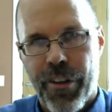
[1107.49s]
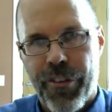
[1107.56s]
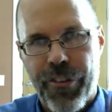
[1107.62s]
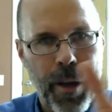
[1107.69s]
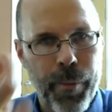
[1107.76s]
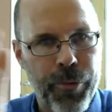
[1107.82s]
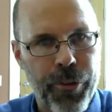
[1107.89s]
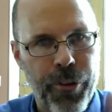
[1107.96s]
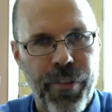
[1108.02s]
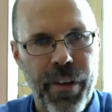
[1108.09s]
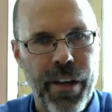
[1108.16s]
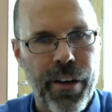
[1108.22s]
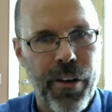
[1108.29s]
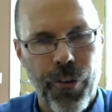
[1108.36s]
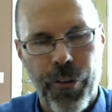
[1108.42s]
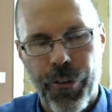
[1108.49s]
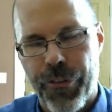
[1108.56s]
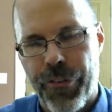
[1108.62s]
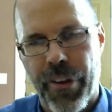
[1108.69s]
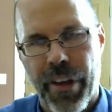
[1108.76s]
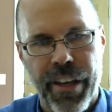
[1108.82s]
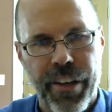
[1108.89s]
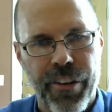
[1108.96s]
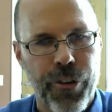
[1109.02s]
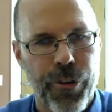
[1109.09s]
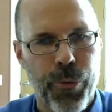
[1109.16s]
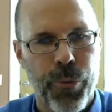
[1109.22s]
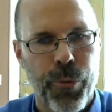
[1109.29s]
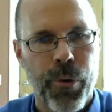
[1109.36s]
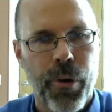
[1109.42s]
types of vehicles, and
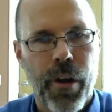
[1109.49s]
you